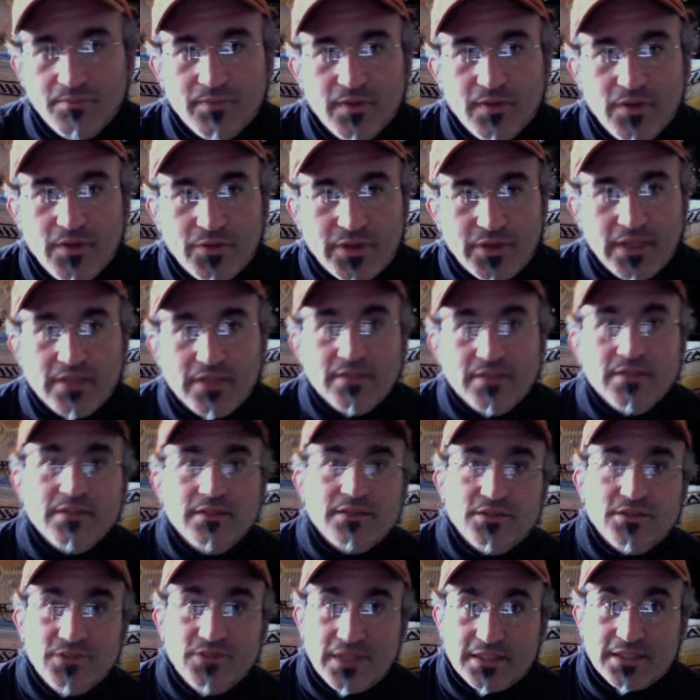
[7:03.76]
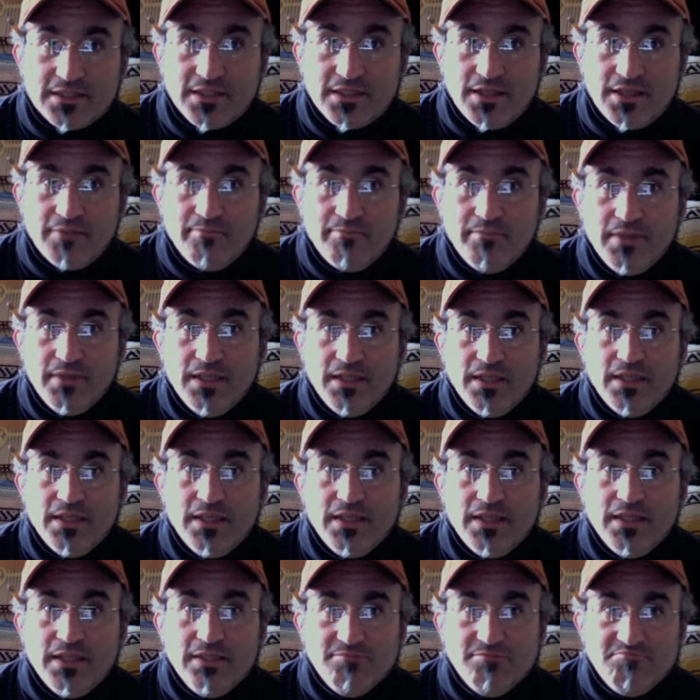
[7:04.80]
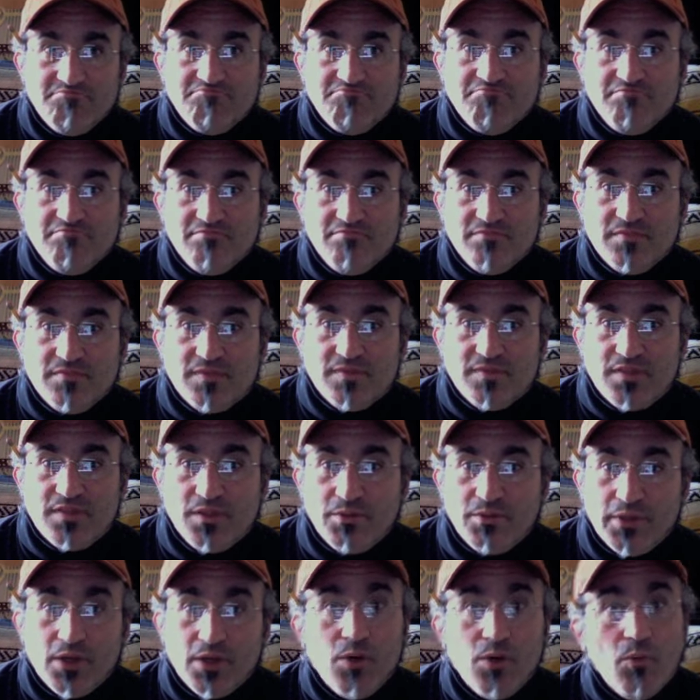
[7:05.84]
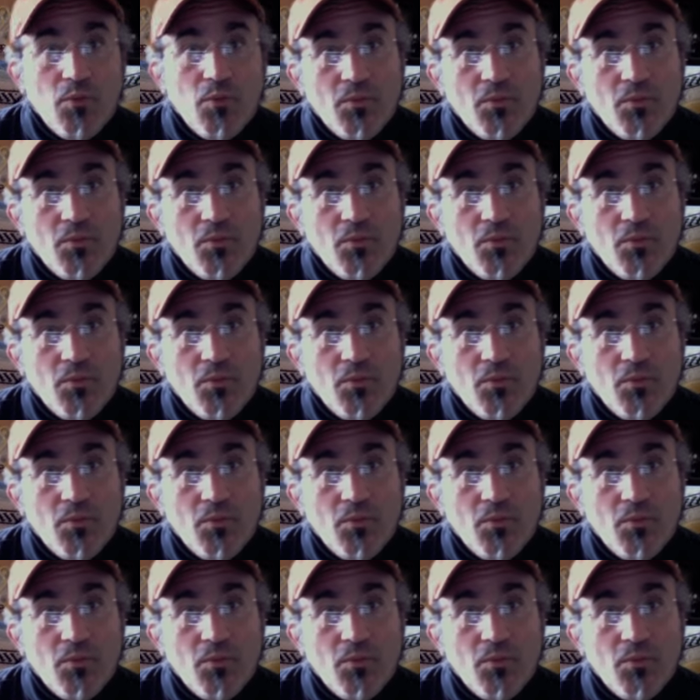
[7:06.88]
Okay, until next time. There we go.